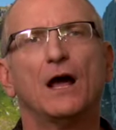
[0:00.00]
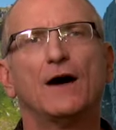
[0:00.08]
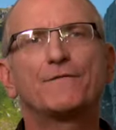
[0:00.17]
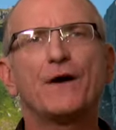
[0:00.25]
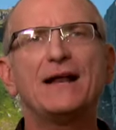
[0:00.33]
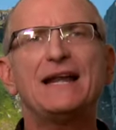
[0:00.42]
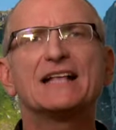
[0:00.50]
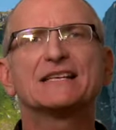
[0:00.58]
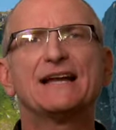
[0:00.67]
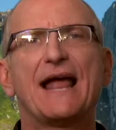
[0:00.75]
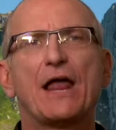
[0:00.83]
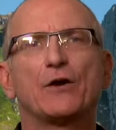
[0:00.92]
A friend has
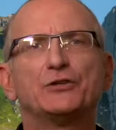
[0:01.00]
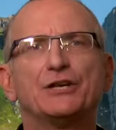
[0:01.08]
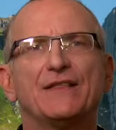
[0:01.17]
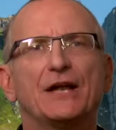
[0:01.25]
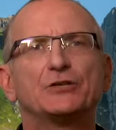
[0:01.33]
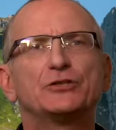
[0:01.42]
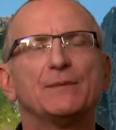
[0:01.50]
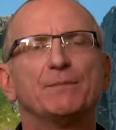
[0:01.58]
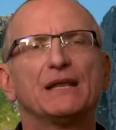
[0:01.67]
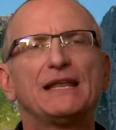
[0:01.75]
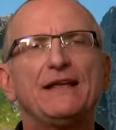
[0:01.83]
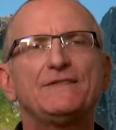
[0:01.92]
an allergy that she
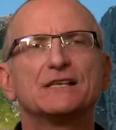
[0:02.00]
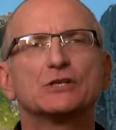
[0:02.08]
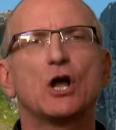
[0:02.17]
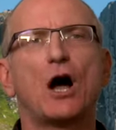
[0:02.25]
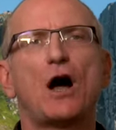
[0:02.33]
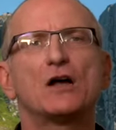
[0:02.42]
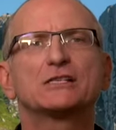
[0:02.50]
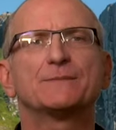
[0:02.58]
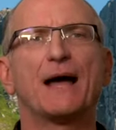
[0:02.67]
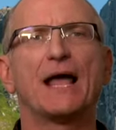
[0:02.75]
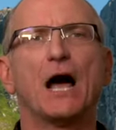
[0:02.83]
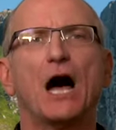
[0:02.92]
believes is caused
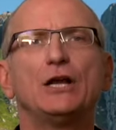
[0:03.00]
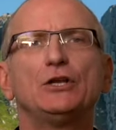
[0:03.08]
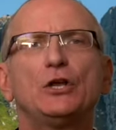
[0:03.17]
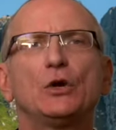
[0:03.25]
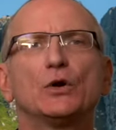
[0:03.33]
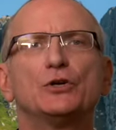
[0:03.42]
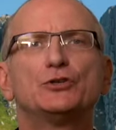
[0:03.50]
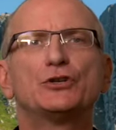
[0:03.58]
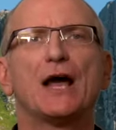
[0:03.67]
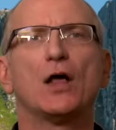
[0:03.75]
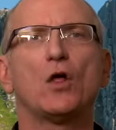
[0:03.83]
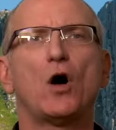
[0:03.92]
by uncured
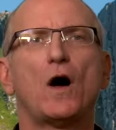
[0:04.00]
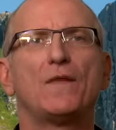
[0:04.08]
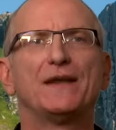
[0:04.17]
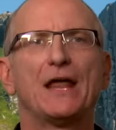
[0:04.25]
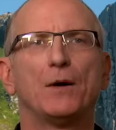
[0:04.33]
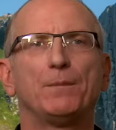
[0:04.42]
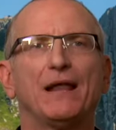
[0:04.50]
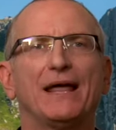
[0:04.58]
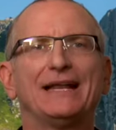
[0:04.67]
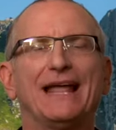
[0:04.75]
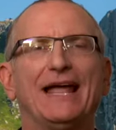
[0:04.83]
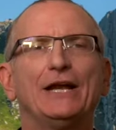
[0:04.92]
gel on the nail
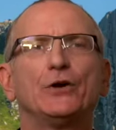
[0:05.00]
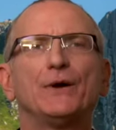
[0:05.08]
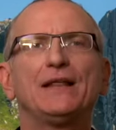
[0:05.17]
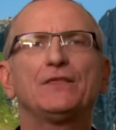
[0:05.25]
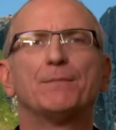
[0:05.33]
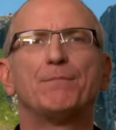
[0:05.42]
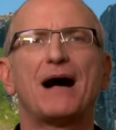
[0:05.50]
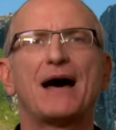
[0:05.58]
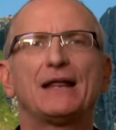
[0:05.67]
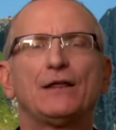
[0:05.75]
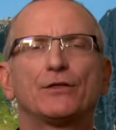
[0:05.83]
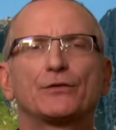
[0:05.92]
plate entering the
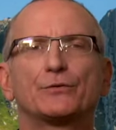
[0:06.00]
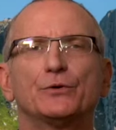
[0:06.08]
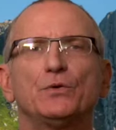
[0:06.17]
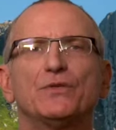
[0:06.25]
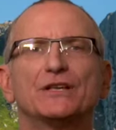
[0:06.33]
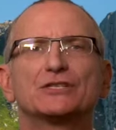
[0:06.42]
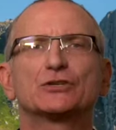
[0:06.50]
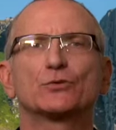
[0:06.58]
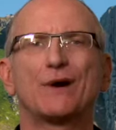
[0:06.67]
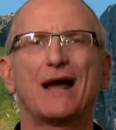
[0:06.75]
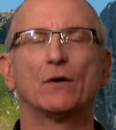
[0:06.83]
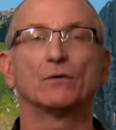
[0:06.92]
body through this
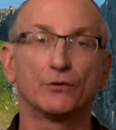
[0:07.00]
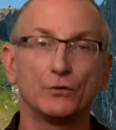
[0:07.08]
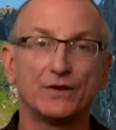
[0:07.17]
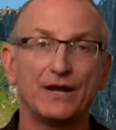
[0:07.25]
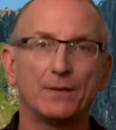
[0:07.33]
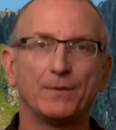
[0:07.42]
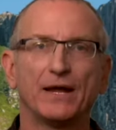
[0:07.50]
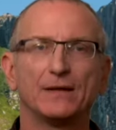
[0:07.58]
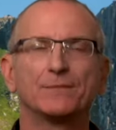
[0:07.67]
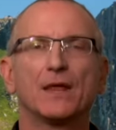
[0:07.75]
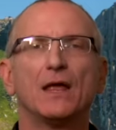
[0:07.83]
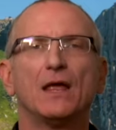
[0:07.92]
route, through the nail plate.
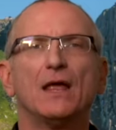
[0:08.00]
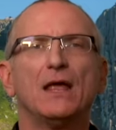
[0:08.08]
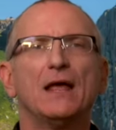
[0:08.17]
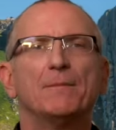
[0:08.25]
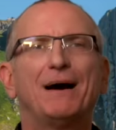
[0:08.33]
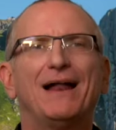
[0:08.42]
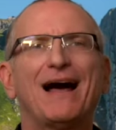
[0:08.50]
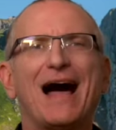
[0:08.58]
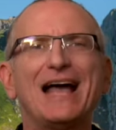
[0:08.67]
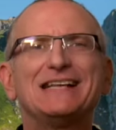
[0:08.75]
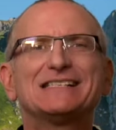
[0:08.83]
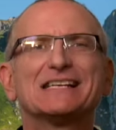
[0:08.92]
But
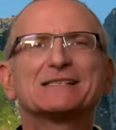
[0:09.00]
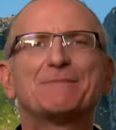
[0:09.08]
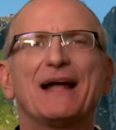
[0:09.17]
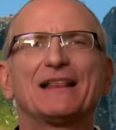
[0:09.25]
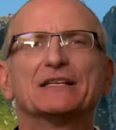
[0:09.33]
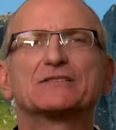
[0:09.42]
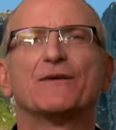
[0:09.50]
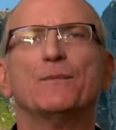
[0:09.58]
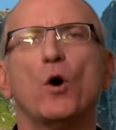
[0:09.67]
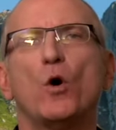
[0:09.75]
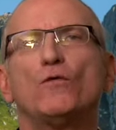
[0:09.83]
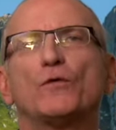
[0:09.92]
I suspect it's from
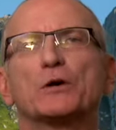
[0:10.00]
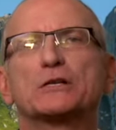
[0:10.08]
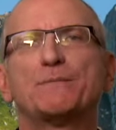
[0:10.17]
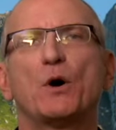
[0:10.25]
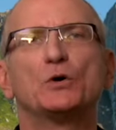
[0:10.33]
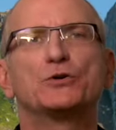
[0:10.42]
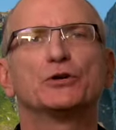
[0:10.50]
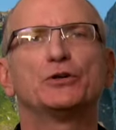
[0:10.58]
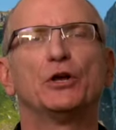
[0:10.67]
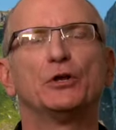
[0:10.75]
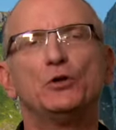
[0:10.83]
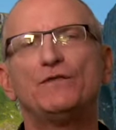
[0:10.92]
overexposure
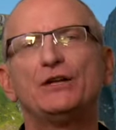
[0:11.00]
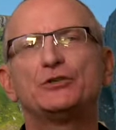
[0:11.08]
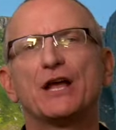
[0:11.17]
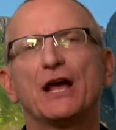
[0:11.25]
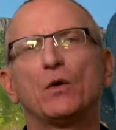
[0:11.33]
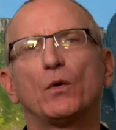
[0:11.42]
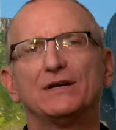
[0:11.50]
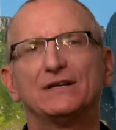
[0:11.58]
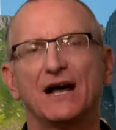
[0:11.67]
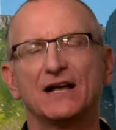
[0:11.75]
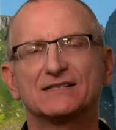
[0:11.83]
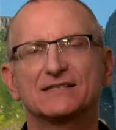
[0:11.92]
to UV gel or
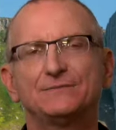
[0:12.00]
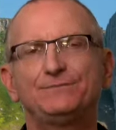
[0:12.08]
dust